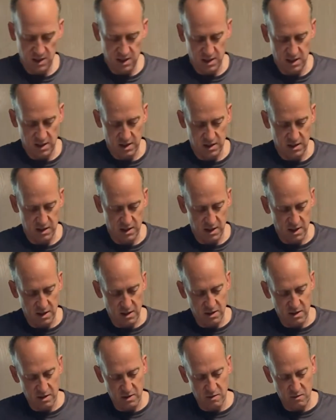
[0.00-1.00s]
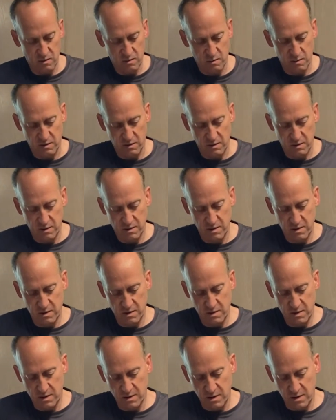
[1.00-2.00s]
and then we'll
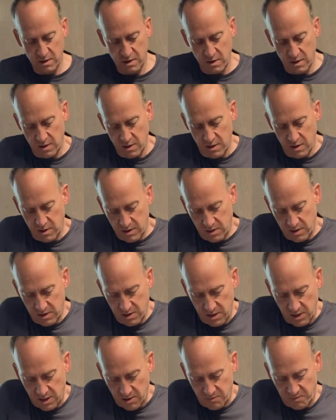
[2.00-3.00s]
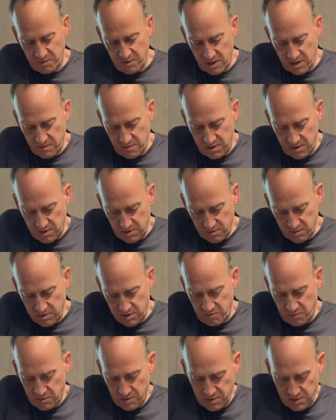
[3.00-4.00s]
cut probably 3
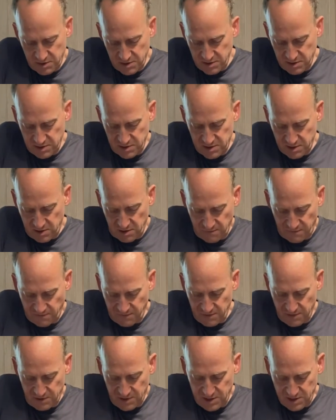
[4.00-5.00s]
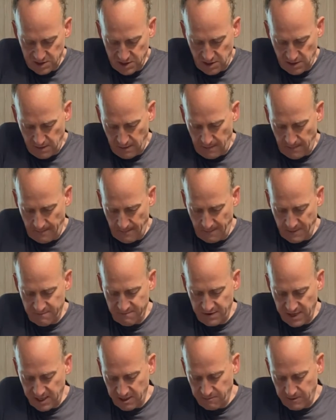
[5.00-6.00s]
portions to freeze here in
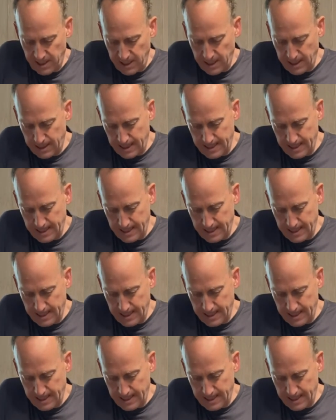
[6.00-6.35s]
backpack.